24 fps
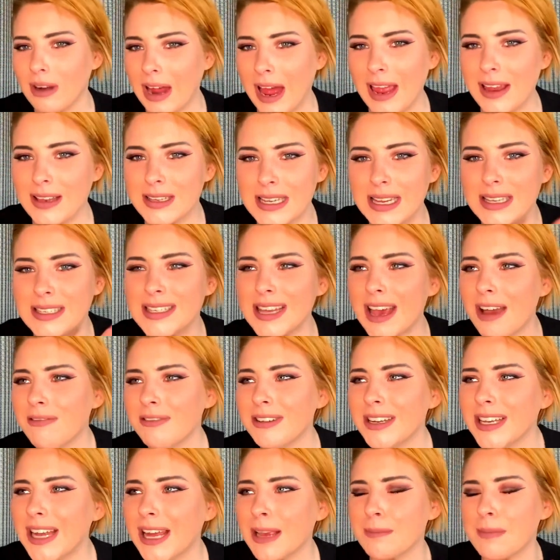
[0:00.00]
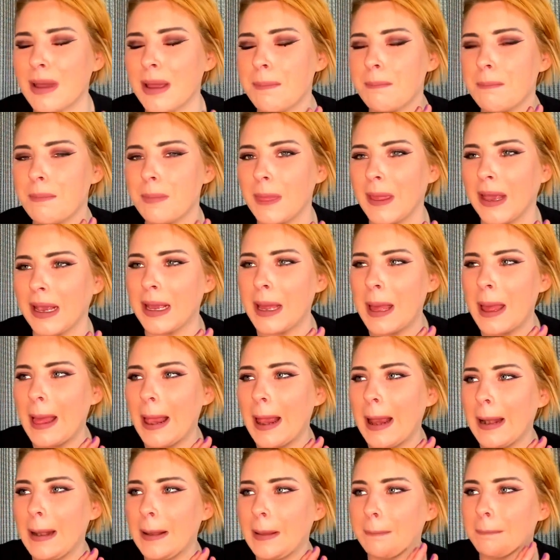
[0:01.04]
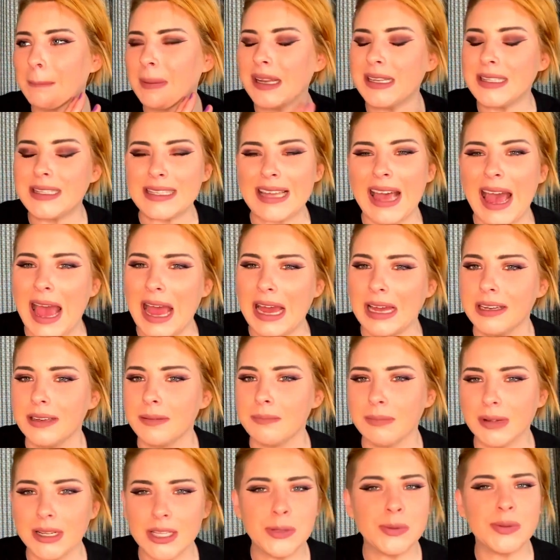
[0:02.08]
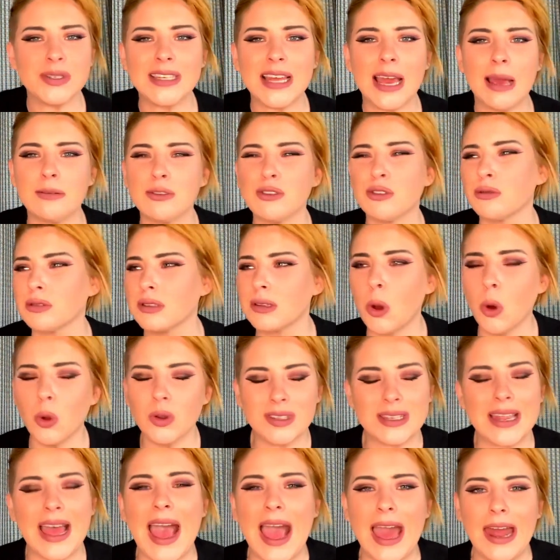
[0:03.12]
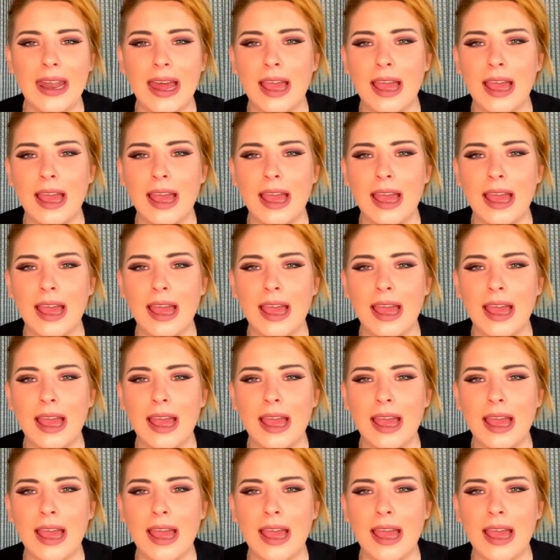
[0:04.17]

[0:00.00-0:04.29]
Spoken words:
It sounded like my dad multiple times, or Dan.